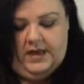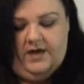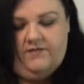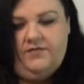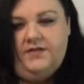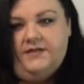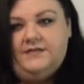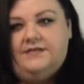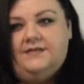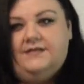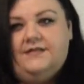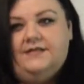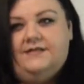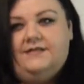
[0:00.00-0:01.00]
I have this
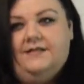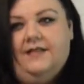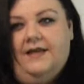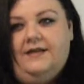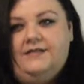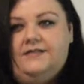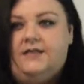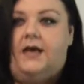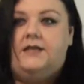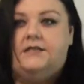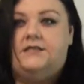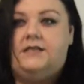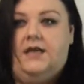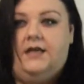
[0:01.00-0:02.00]
like
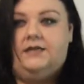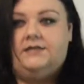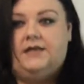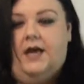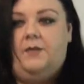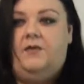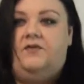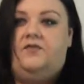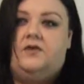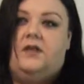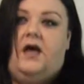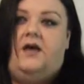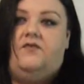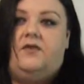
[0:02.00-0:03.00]
zest and excitement
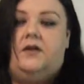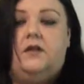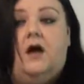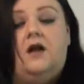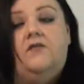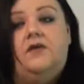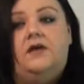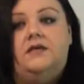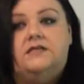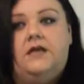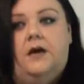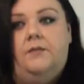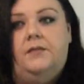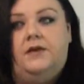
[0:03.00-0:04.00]
for life, and a lot of it
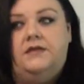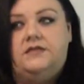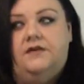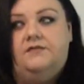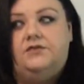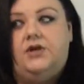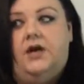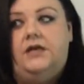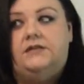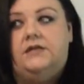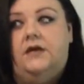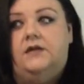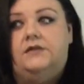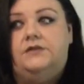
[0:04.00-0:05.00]
has come because I've
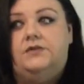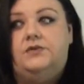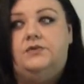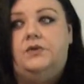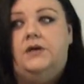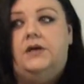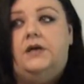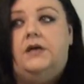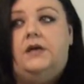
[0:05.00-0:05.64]
tried to undo